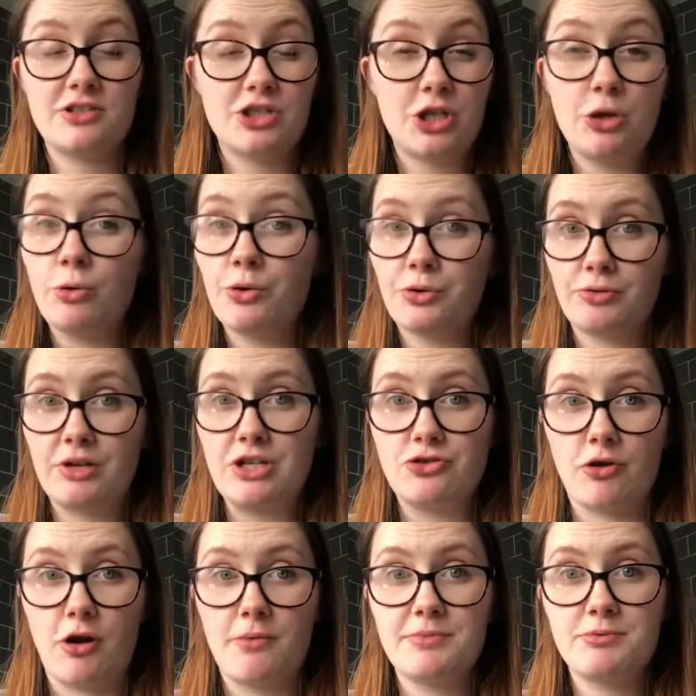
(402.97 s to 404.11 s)
2 or 3
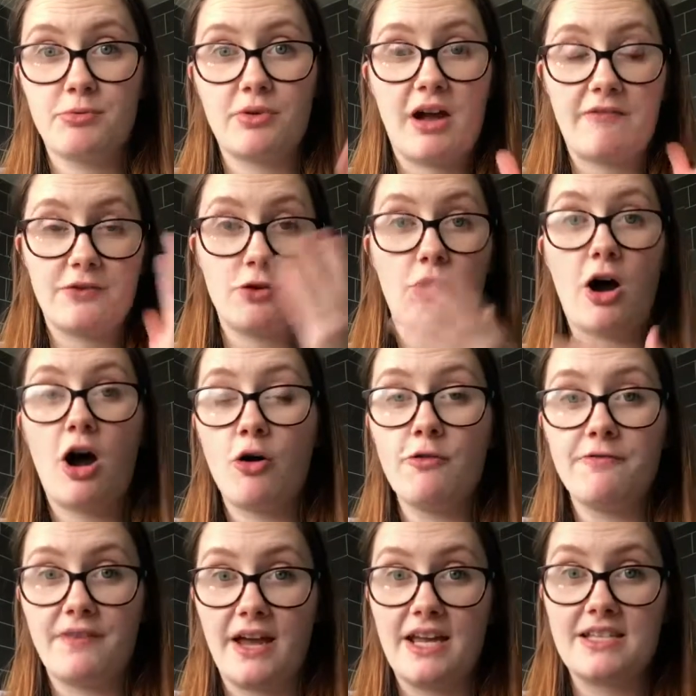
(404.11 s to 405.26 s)
drops will cover your whole
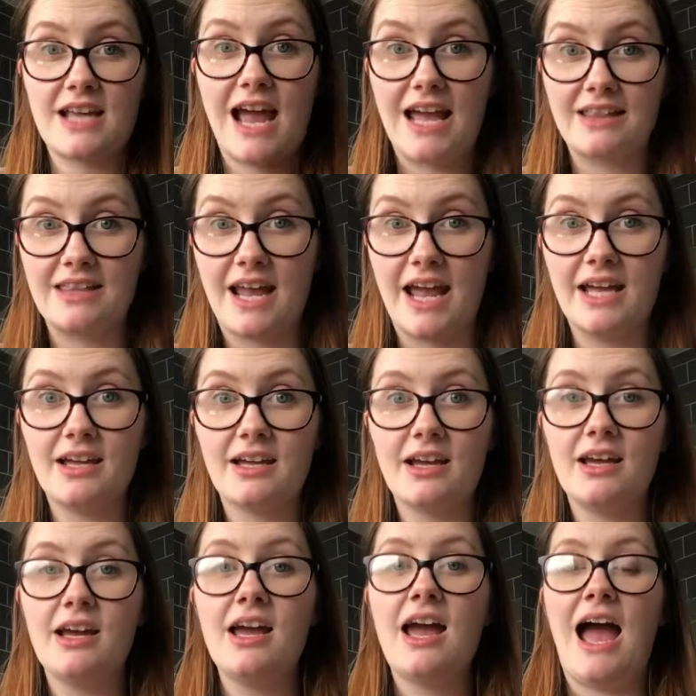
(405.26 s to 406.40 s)
face and neck,
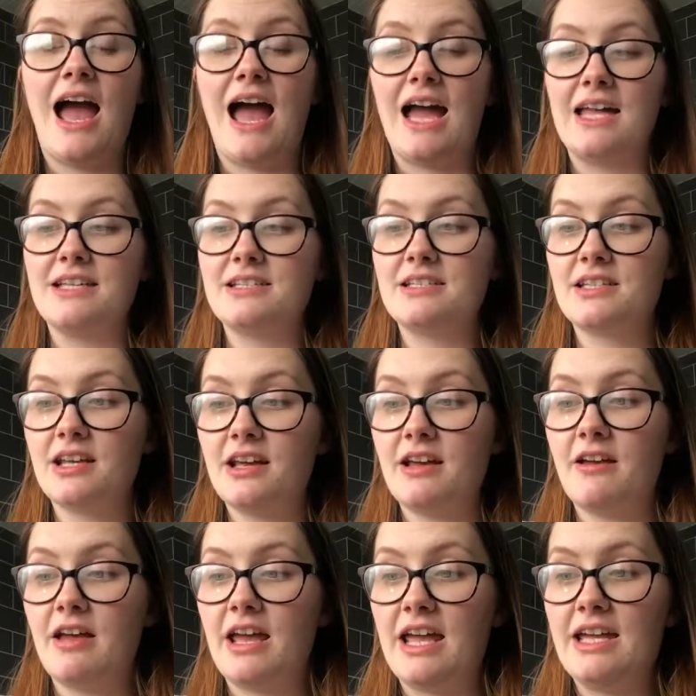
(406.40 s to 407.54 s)
and
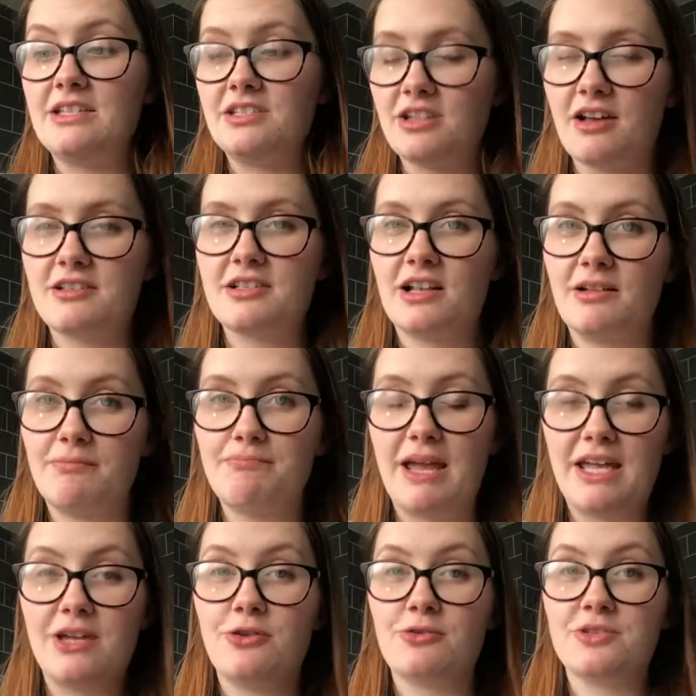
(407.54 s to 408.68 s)
it does
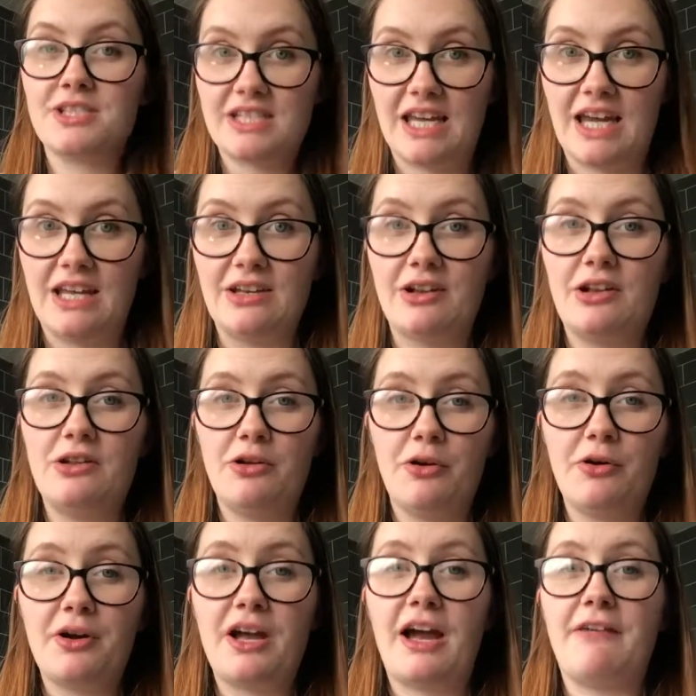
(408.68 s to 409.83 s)
make your skin
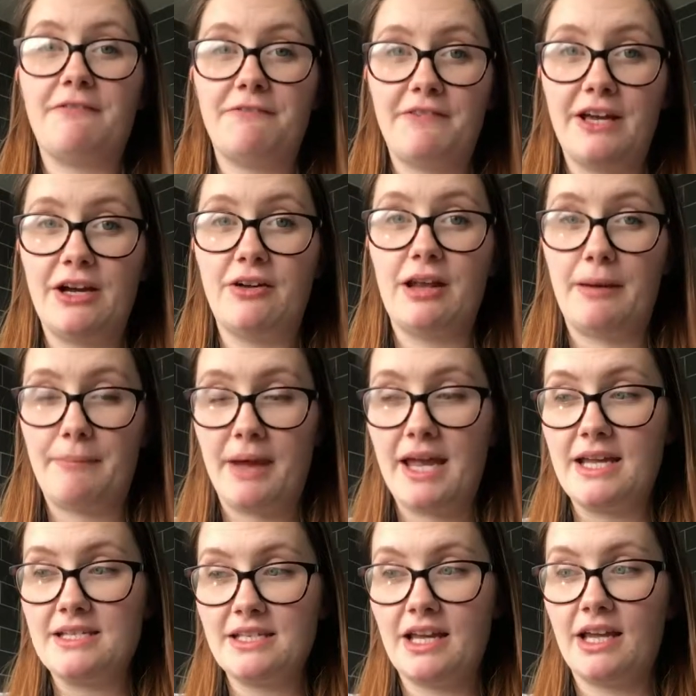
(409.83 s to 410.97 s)
look and feel
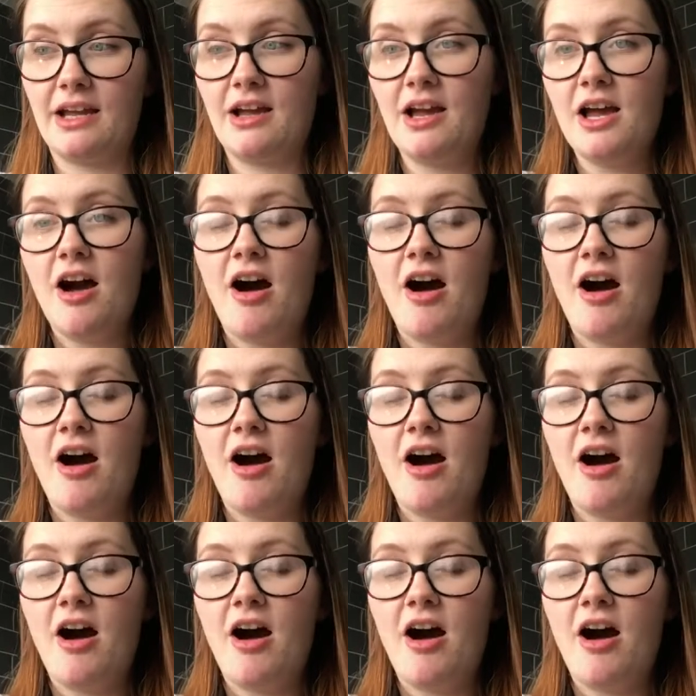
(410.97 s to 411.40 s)
amazing.